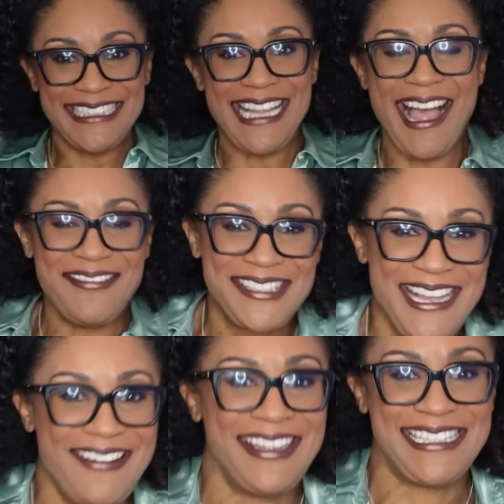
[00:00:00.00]
I'm
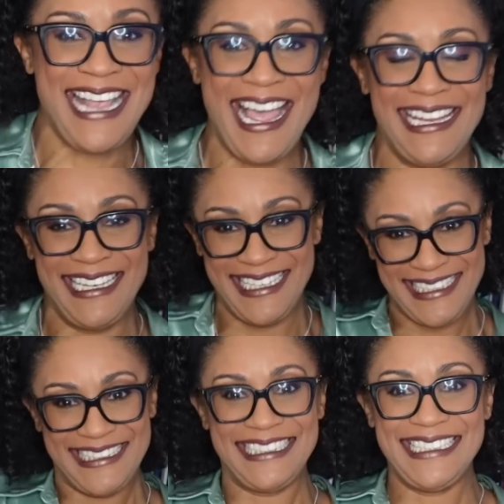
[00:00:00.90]
so
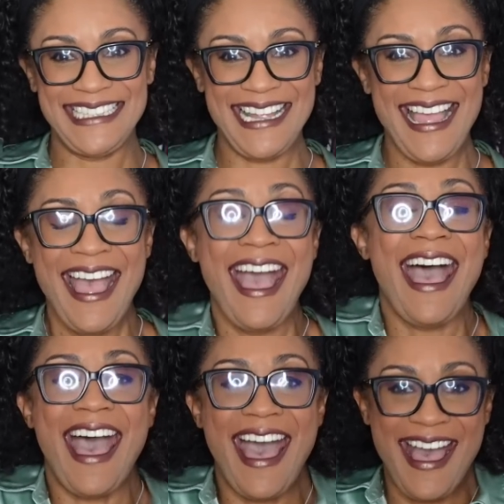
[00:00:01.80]
excited.
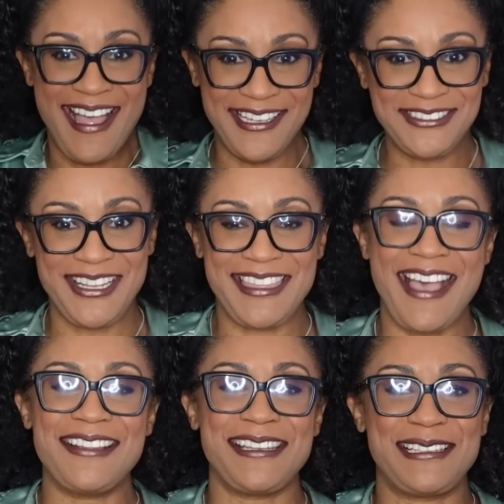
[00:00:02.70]

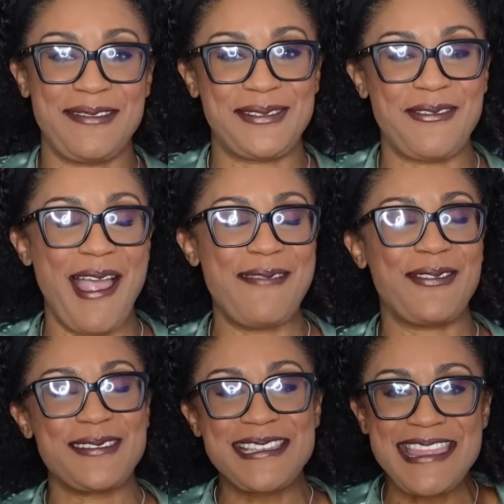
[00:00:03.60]
100,000 subscribers.